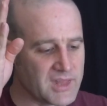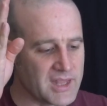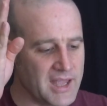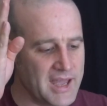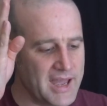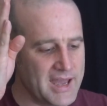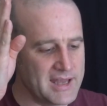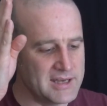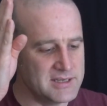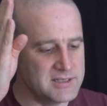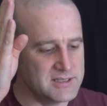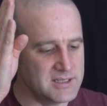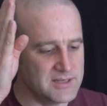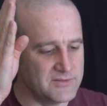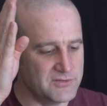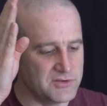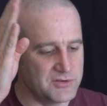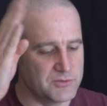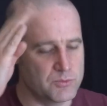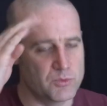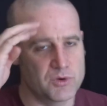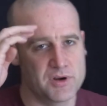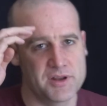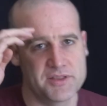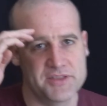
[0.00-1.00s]
And if
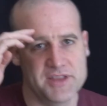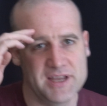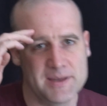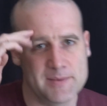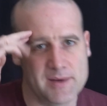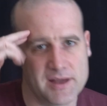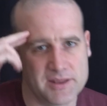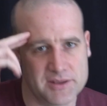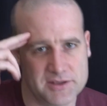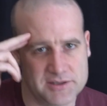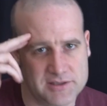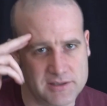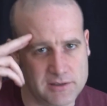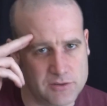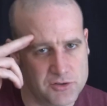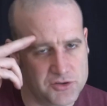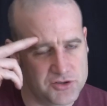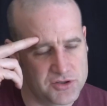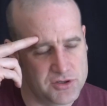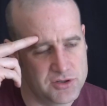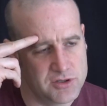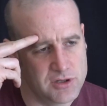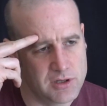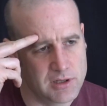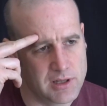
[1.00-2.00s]
you want to think about the
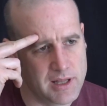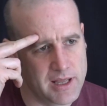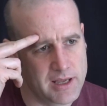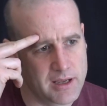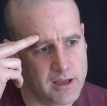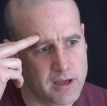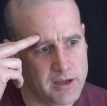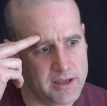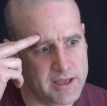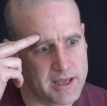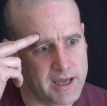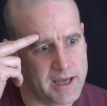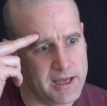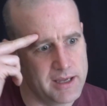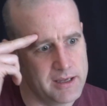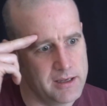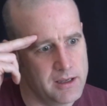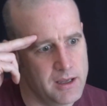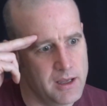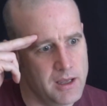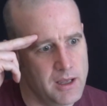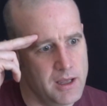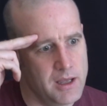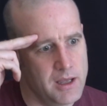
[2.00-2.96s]
solution, you're like, okay,